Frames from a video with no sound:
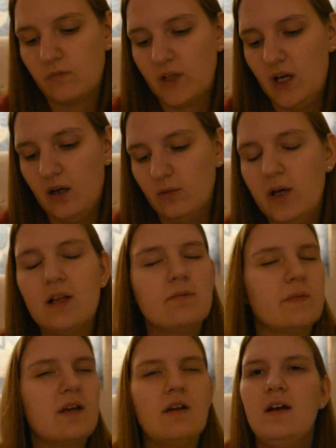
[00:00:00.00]
yeah,
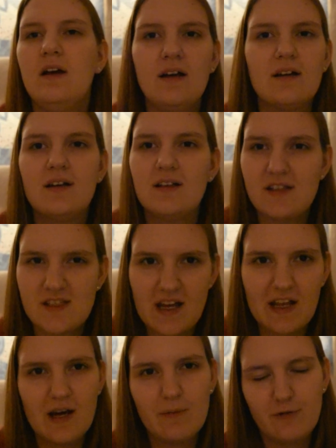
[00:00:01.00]
well, the
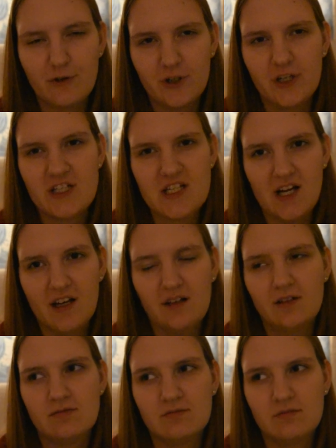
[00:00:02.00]
setup for
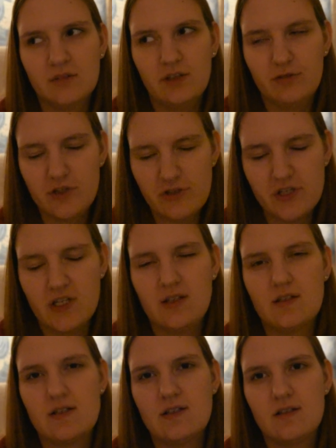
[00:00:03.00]
10
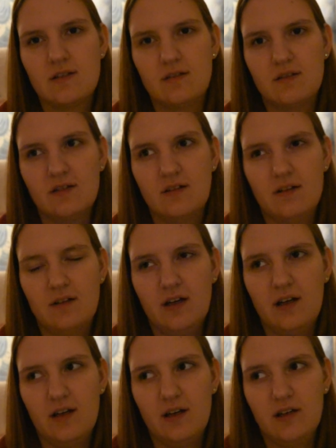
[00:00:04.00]
infusions
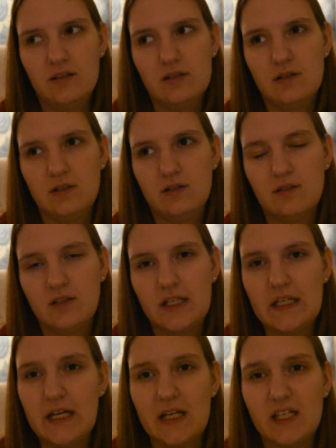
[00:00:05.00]
and
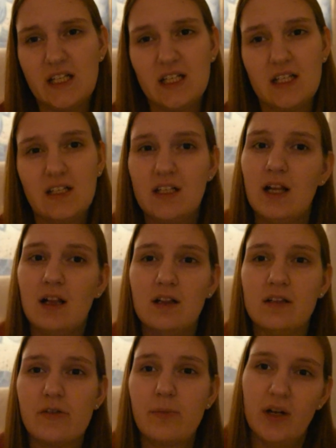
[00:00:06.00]
90
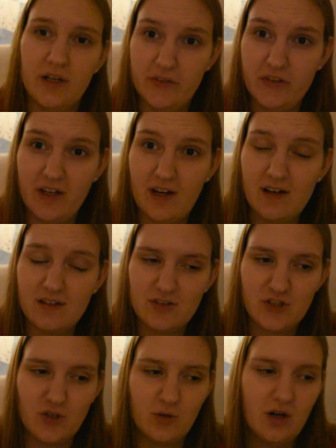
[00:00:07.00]
needles plus that,
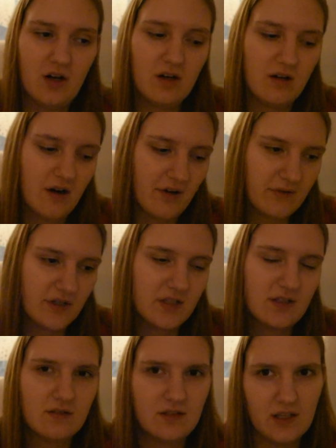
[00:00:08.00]
so
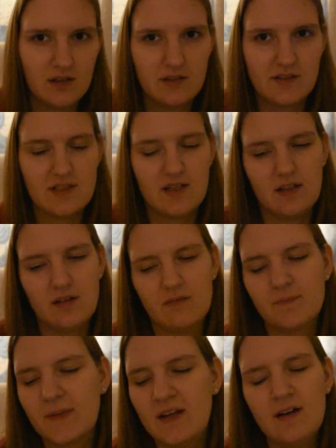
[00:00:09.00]
100 needles, and
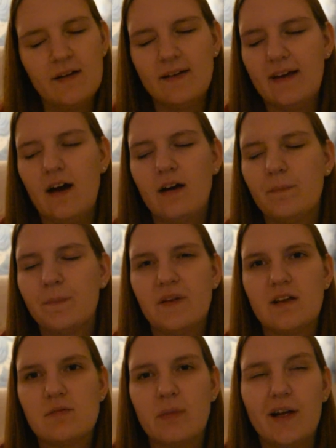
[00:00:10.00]
yeah,
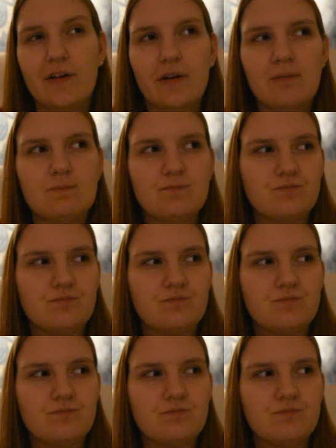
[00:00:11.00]
doesn't matter.